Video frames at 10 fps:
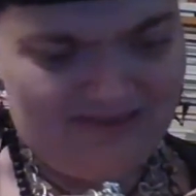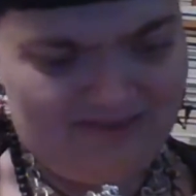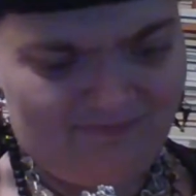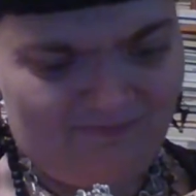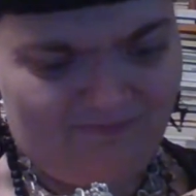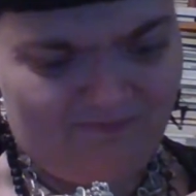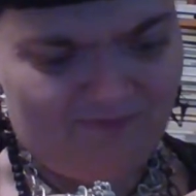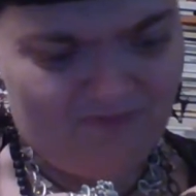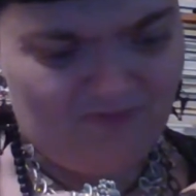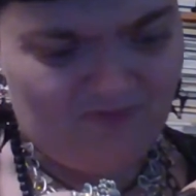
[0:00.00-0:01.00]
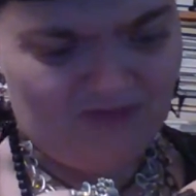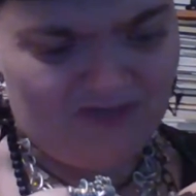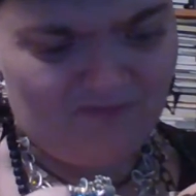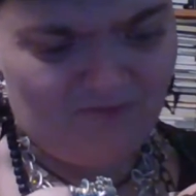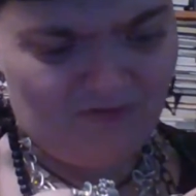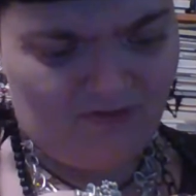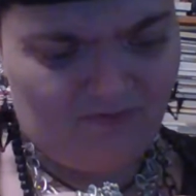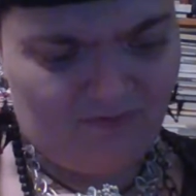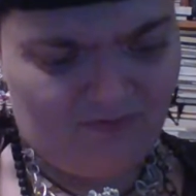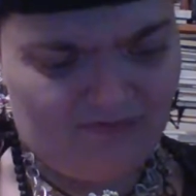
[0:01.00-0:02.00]
It's a form of jasper, a
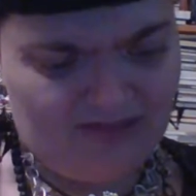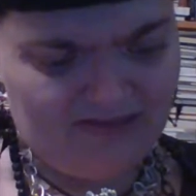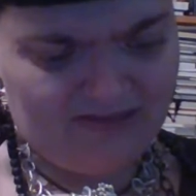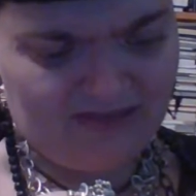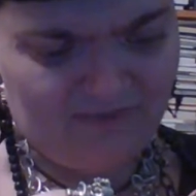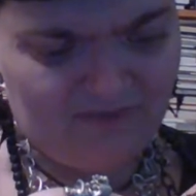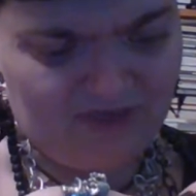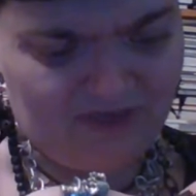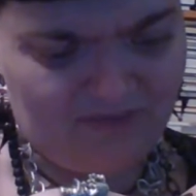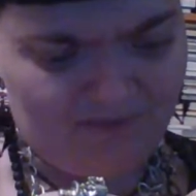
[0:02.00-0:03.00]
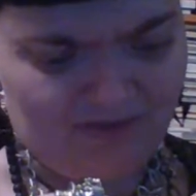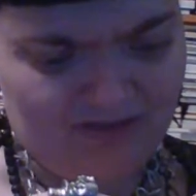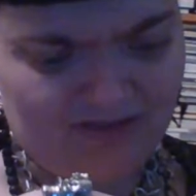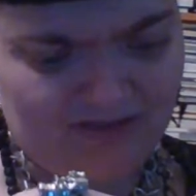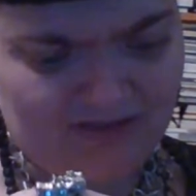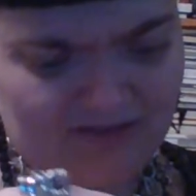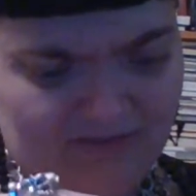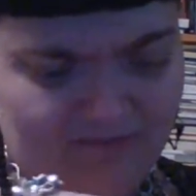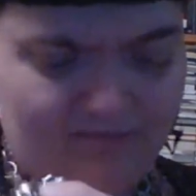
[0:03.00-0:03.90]
form of landscape jasper, I think.